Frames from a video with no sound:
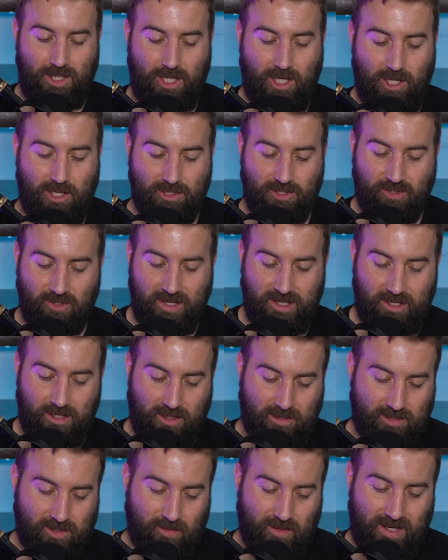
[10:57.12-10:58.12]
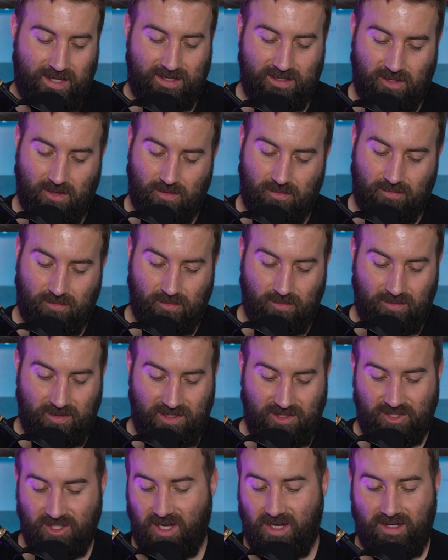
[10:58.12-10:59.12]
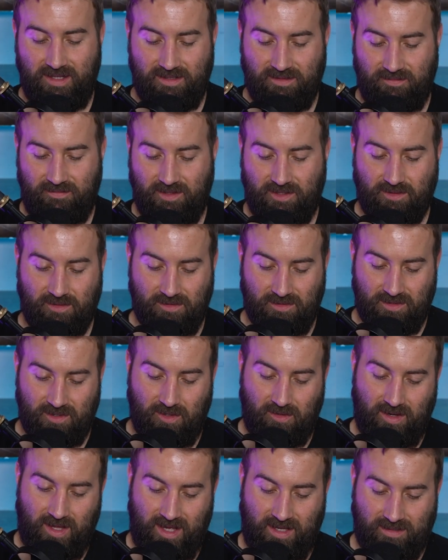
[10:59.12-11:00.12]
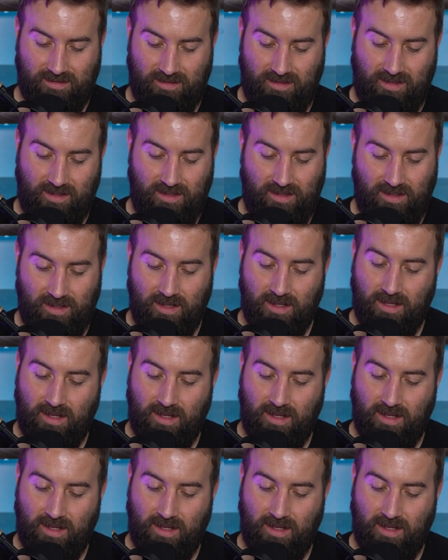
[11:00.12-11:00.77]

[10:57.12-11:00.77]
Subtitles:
All trade also had to go through the Chinese officials known as the